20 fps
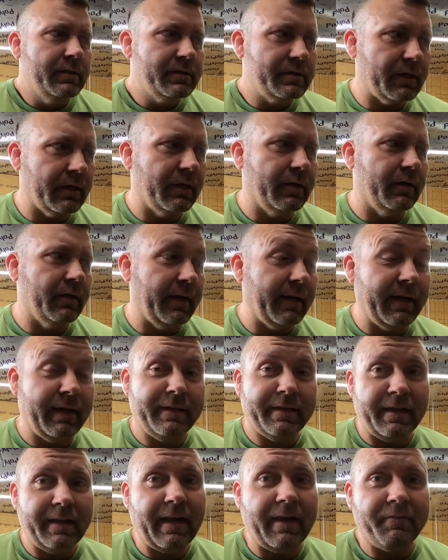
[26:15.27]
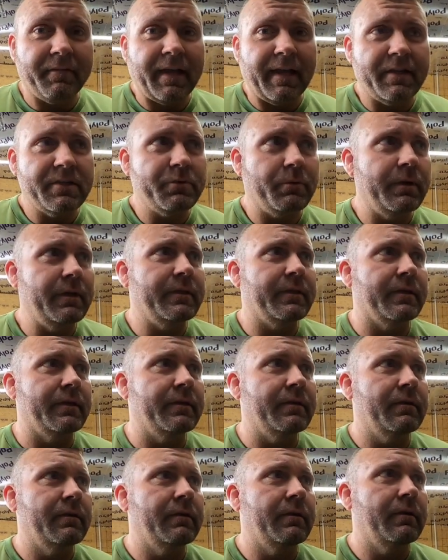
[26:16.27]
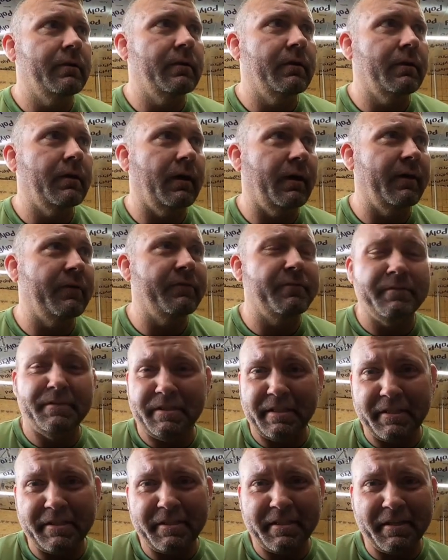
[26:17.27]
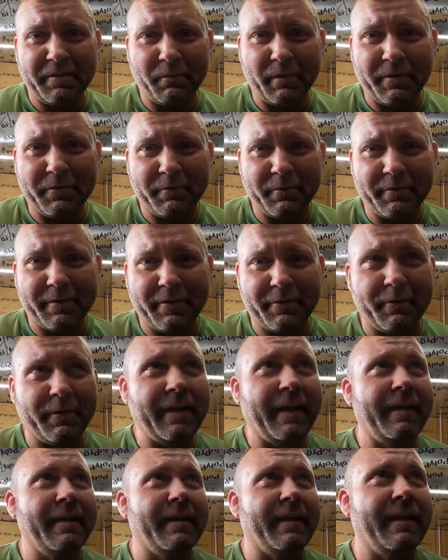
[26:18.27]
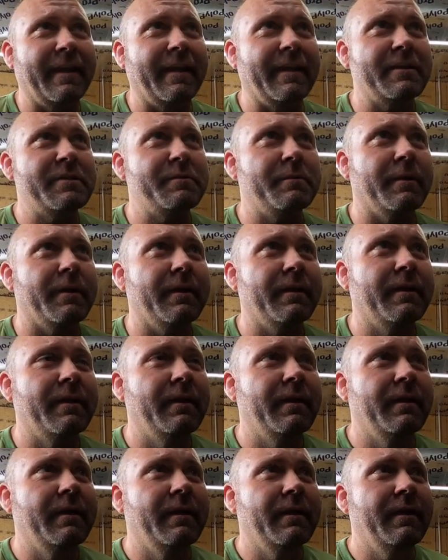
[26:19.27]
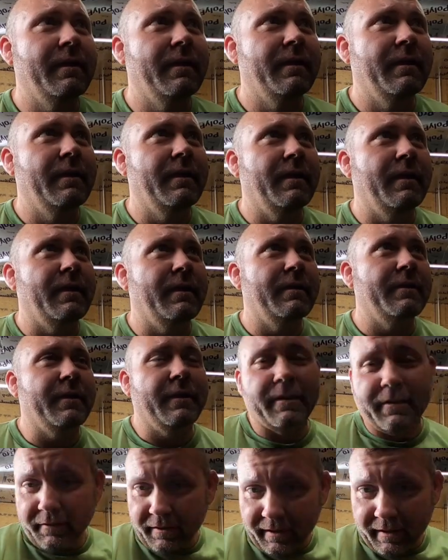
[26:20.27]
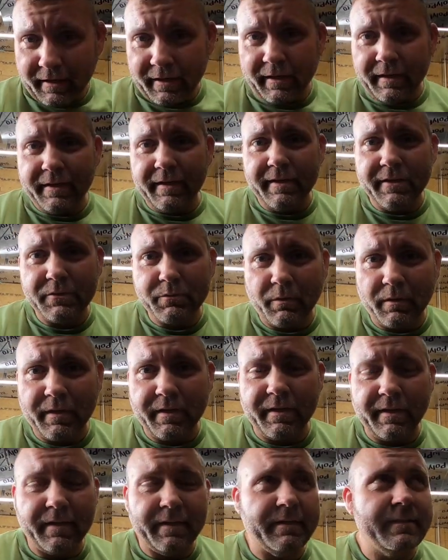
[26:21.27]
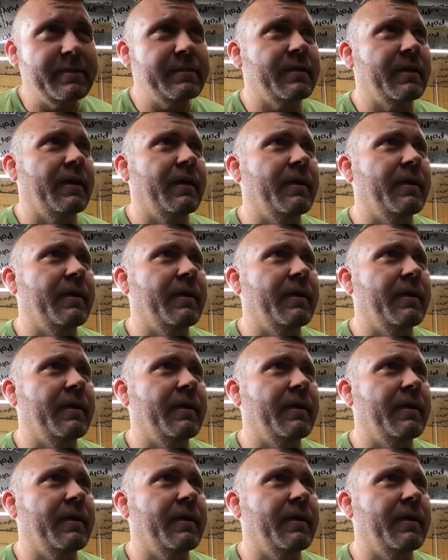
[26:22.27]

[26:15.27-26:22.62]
So, and it did have gas with it. I've since then went through another can of gas, but you know, it kind of is what it is.